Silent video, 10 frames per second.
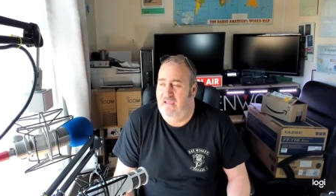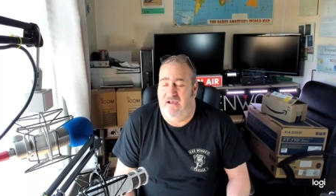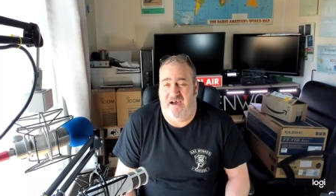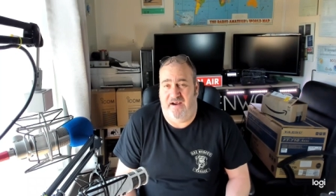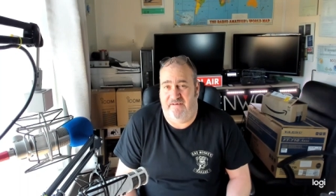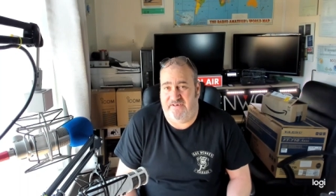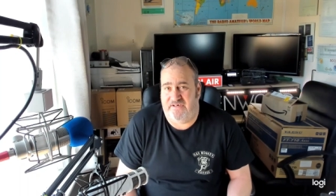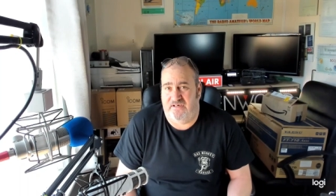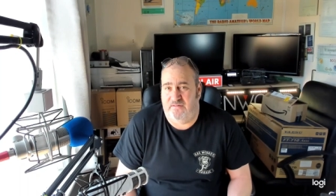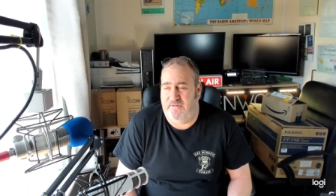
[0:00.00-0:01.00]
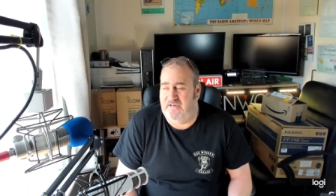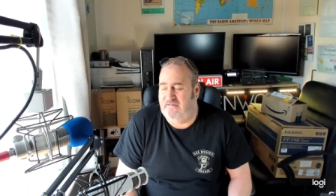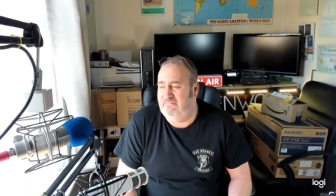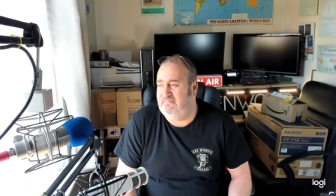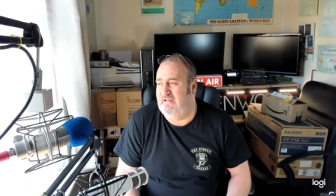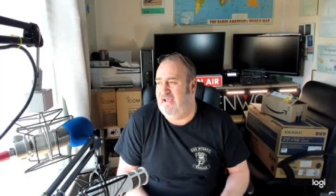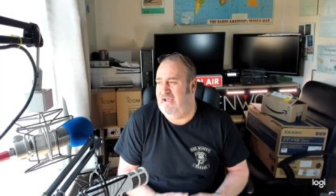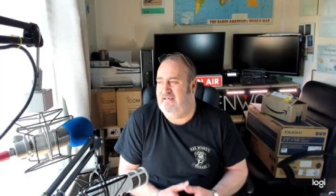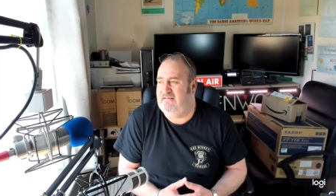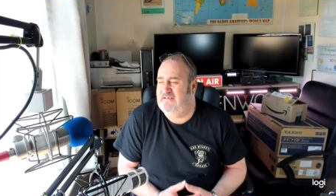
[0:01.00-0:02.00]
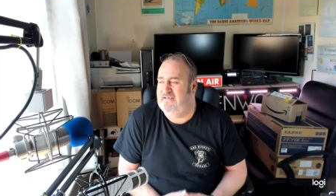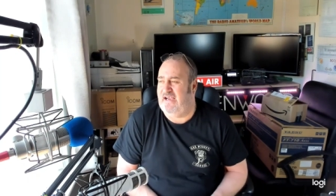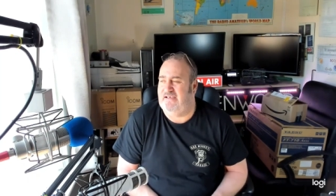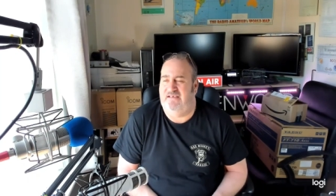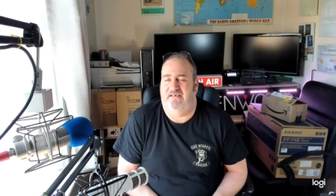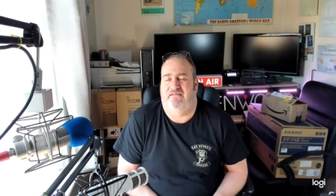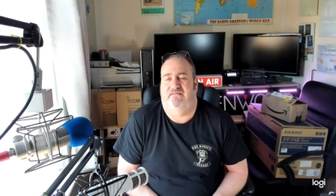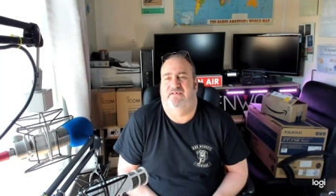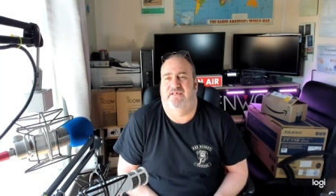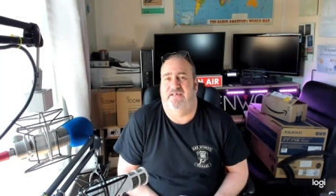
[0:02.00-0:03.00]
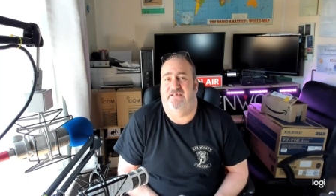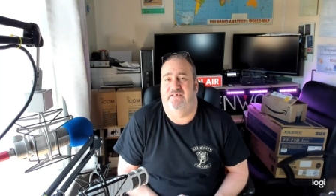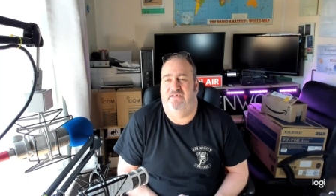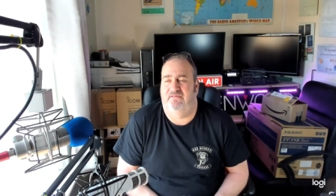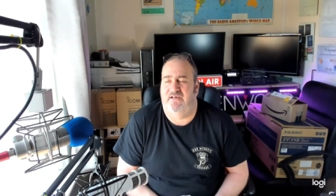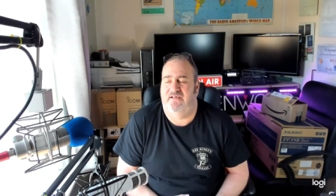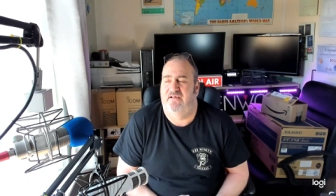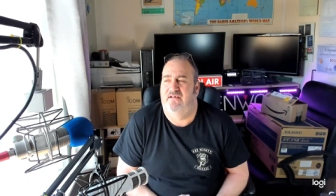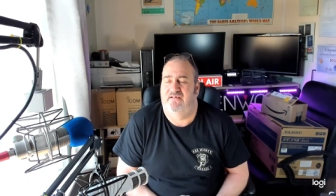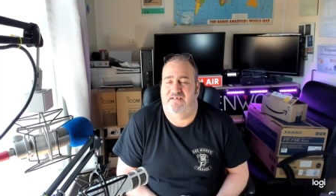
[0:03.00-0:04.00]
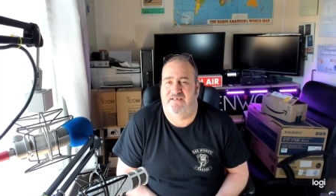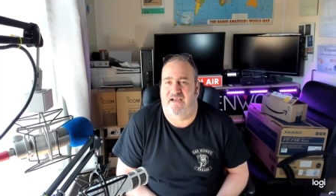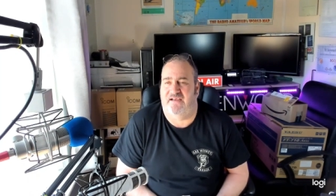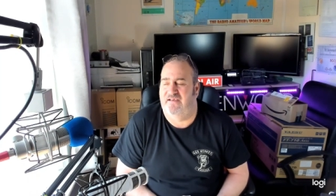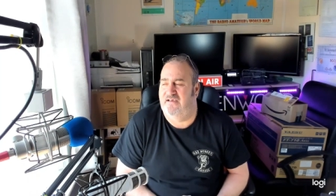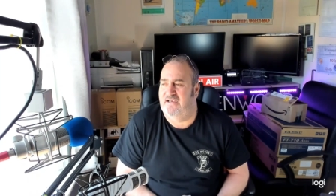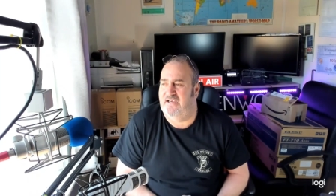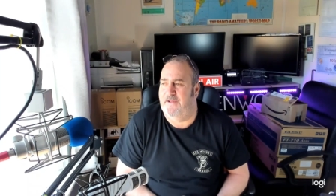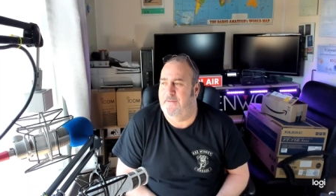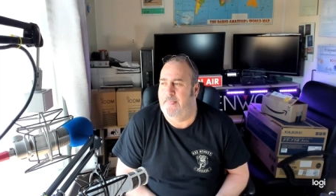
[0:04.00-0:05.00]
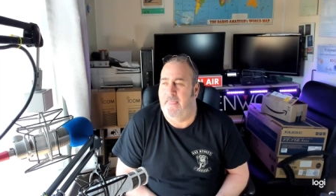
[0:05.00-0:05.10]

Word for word: RSGB now nah, sack it 60 quid sack it again